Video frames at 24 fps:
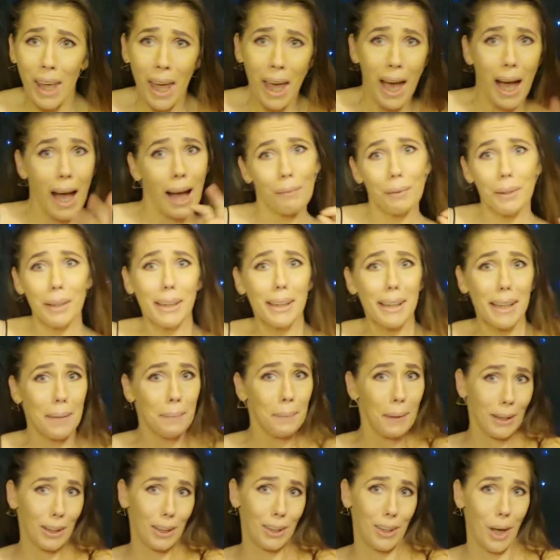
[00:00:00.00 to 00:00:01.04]
I want to keep
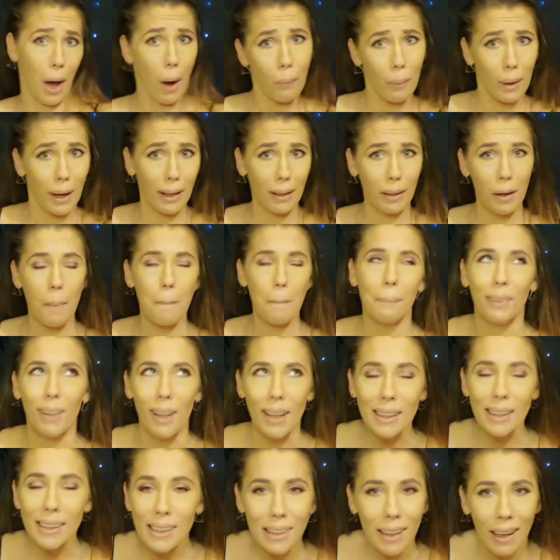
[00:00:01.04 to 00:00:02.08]
it going.
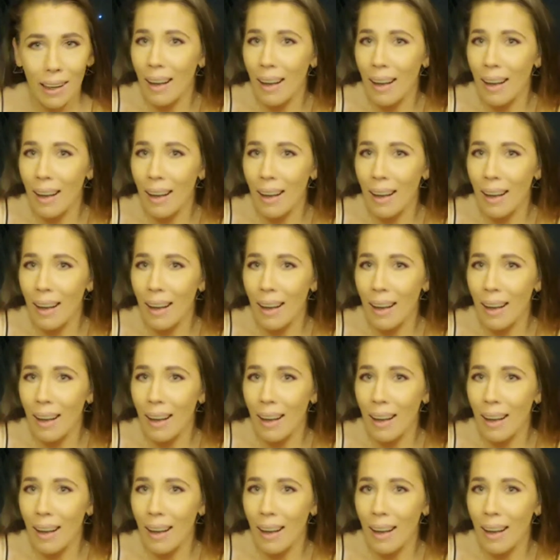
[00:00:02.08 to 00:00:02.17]
Plus,